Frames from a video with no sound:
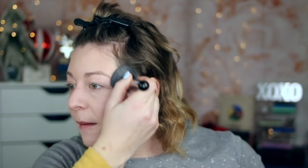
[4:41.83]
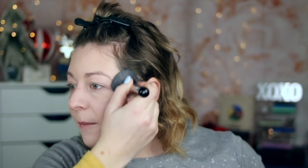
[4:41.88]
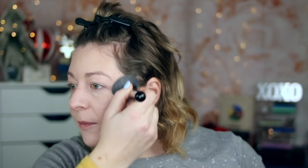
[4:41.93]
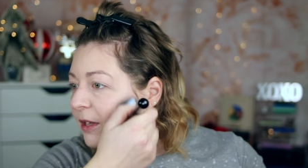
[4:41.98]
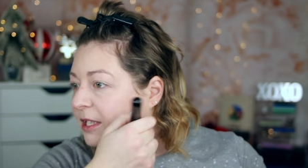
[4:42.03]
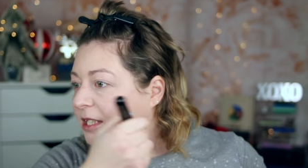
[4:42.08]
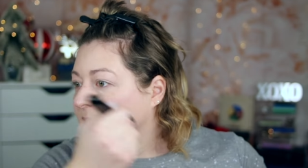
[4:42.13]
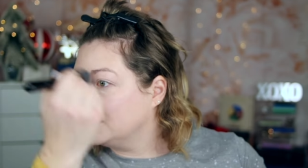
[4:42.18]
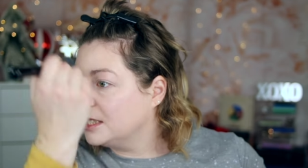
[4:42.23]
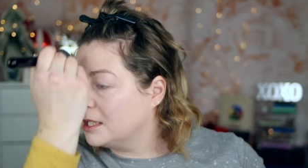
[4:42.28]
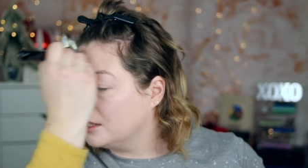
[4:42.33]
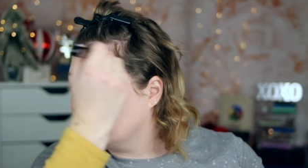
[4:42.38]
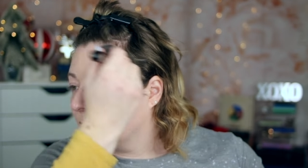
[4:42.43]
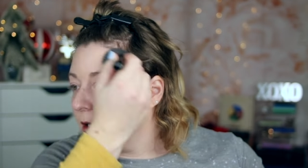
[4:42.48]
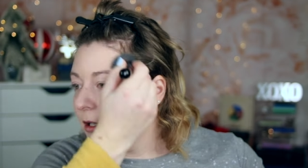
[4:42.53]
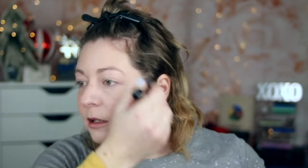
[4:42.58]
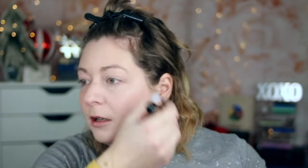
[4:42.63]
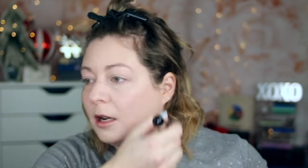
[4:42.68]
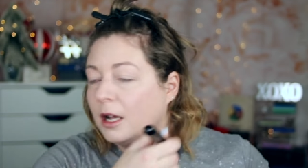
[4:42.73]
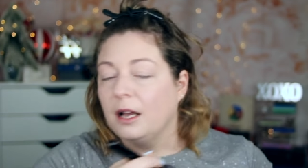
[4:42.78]
This is
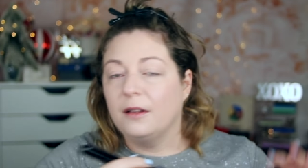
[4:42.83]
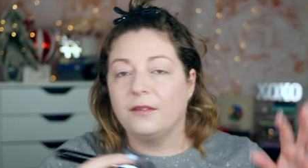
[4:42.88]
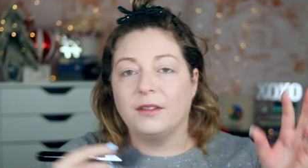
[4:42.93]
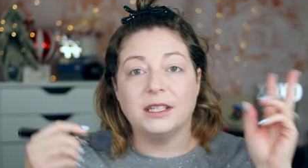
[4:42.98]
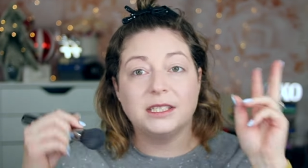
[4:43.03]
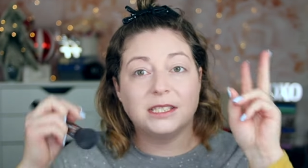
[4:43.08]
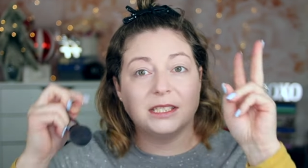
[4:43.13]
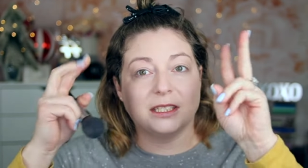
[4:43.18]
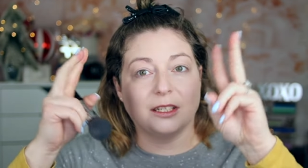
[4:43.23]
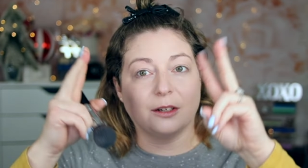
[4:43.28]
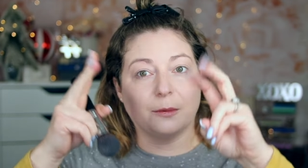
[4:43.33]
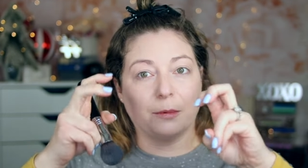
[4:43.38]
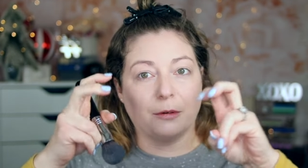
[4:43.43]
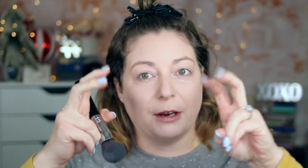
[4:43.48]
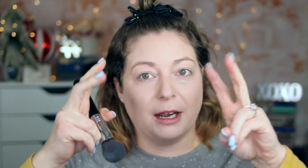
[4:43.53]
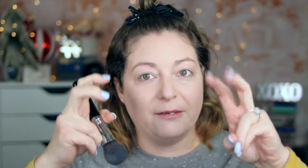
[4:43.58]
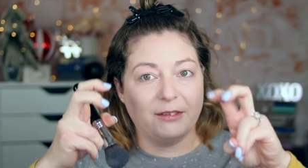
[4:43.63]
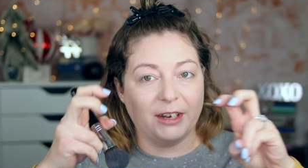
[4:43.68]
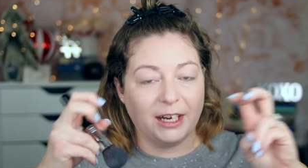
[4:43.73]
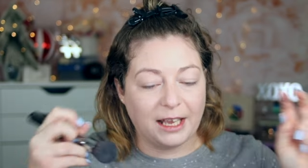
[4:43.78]
their this is their
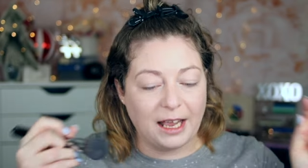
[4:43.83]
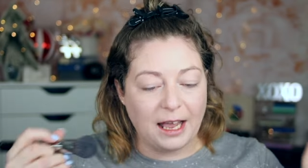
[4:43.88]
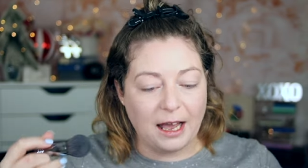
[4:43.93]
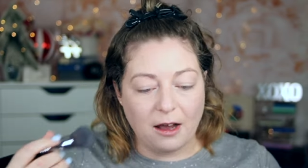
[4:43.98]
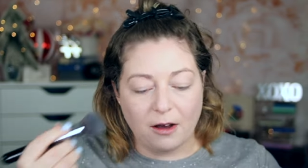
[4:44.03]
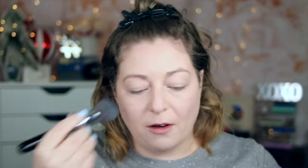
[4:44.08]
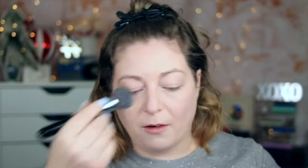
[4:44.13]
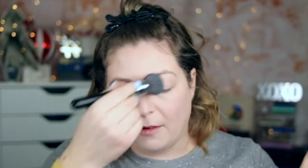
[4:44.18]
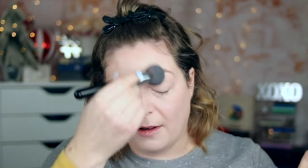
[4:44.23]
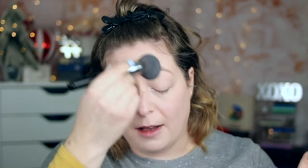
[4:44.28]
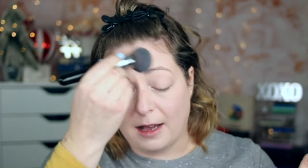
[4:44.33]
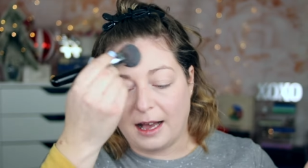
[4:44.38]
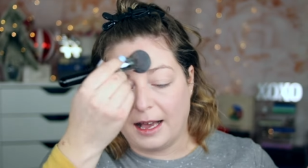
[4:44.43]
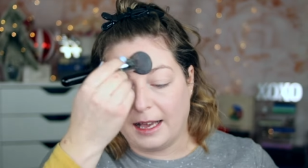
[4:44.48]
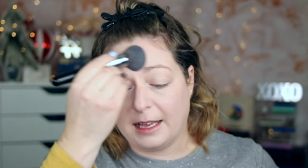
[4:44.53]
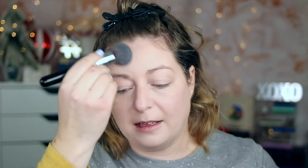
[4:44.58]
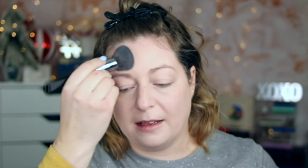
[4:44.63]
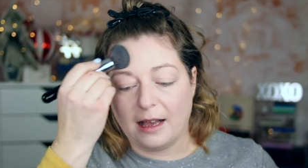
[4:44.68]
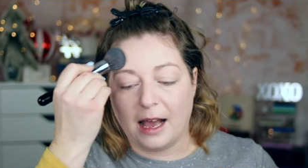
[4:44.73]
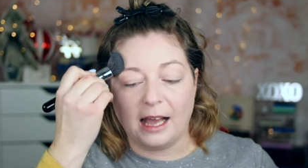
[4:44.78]
private account.
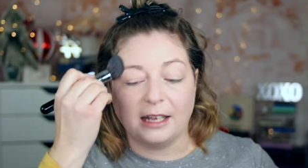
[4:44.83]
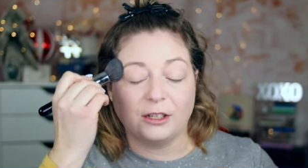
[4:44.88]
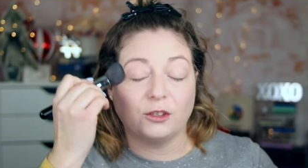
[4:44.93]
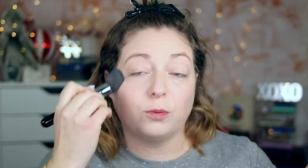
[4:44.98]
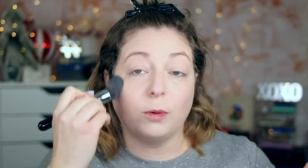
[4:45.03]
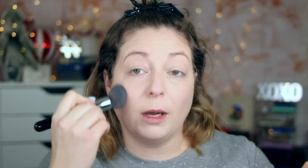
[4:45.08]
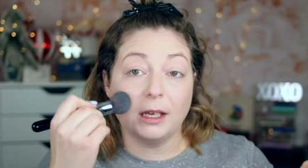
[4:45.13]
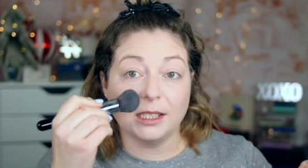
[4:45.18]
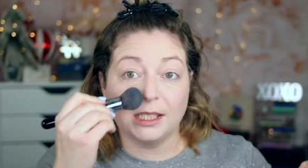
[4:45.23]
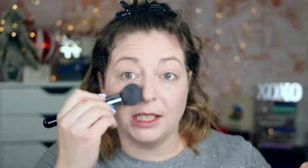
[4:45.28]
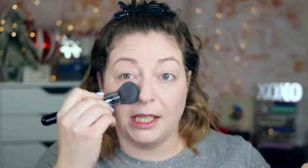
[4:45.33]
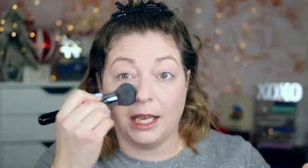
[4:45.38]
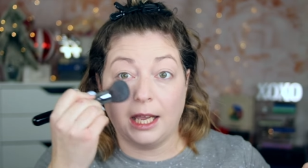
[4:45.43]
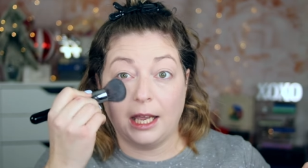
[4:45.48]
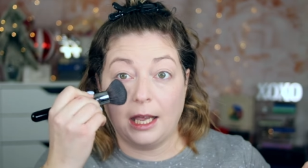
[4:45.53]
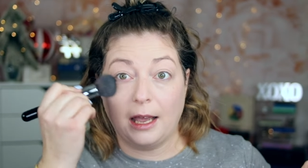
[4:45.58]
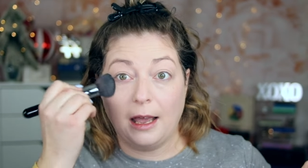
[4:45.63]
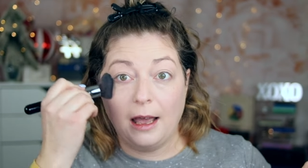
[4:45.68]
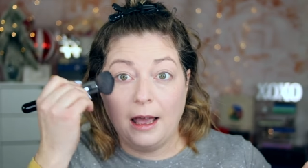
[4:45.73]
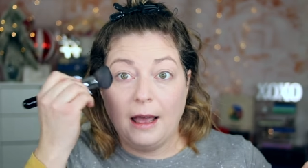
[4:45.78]
I, I trust
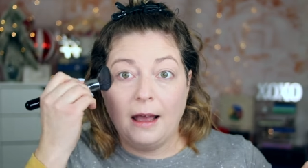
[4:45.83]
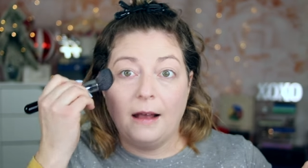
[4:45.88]
it.